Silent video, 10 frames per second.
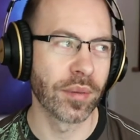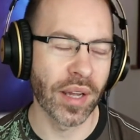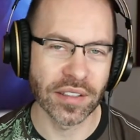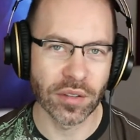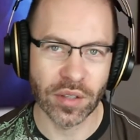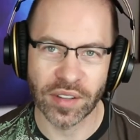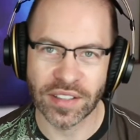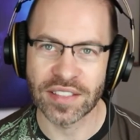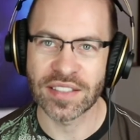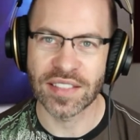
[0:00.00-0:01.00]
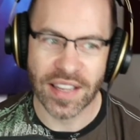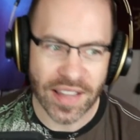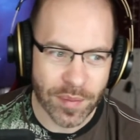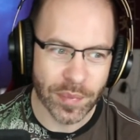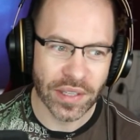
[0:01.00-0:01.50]
I don't even like to say
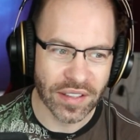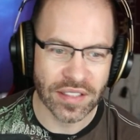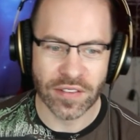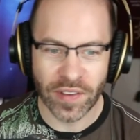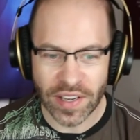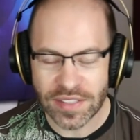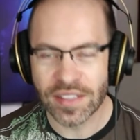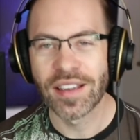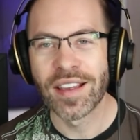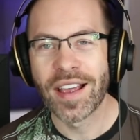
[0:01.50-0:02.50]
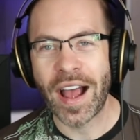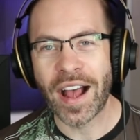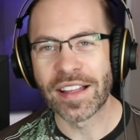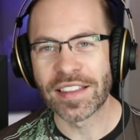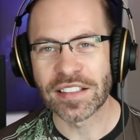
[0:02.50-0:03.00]
that, but it's a vice.
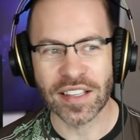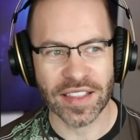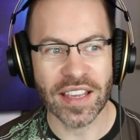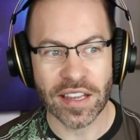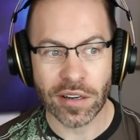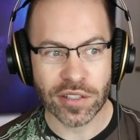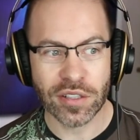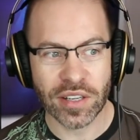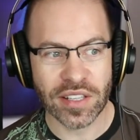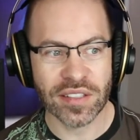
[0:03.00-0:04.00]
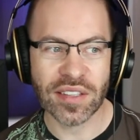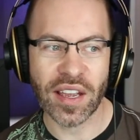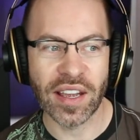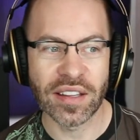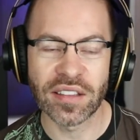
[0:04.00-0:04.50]
Things like that. Energy drinks
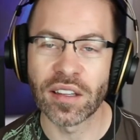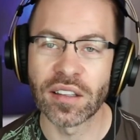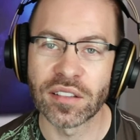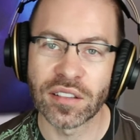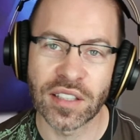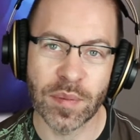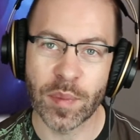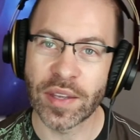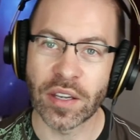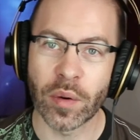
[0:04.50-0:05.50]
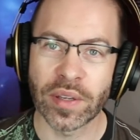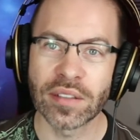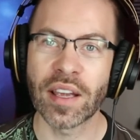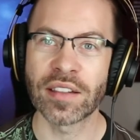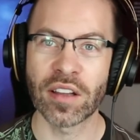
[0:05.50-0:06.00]
keeping me
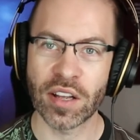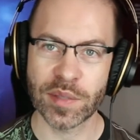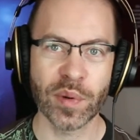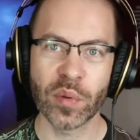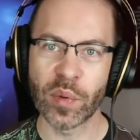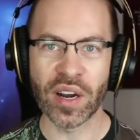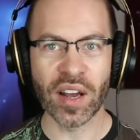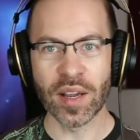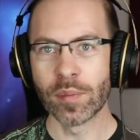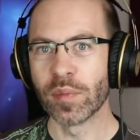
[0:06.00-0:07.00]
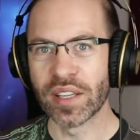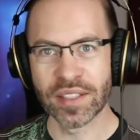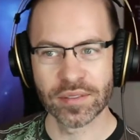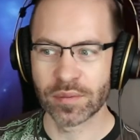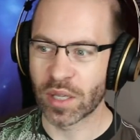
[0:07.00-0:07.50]
going at the hospital when I'm
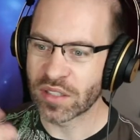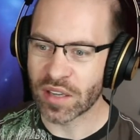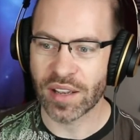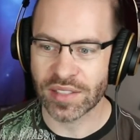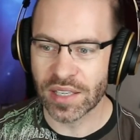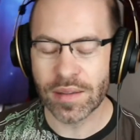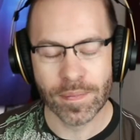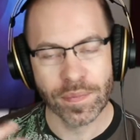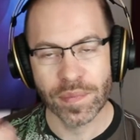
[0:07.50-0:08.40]
like exhausted.